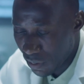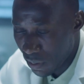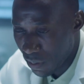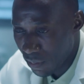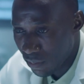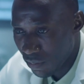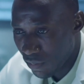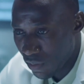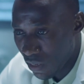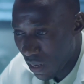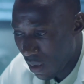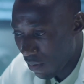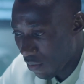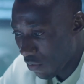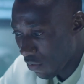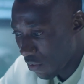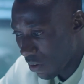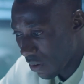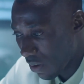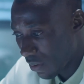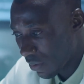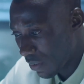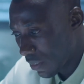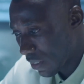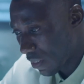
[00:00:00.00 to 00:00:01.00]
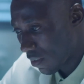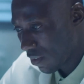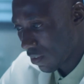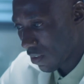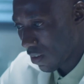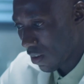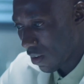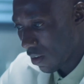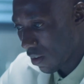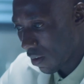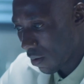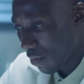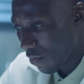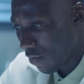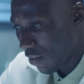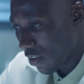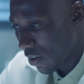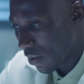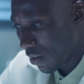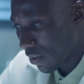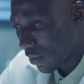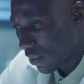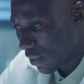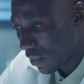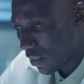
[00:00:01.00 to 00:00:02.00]
of drugs available that
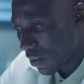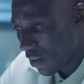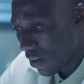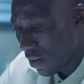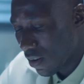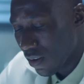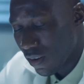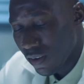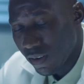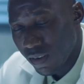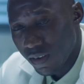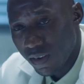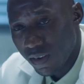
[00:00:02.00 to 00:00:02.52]
can be used,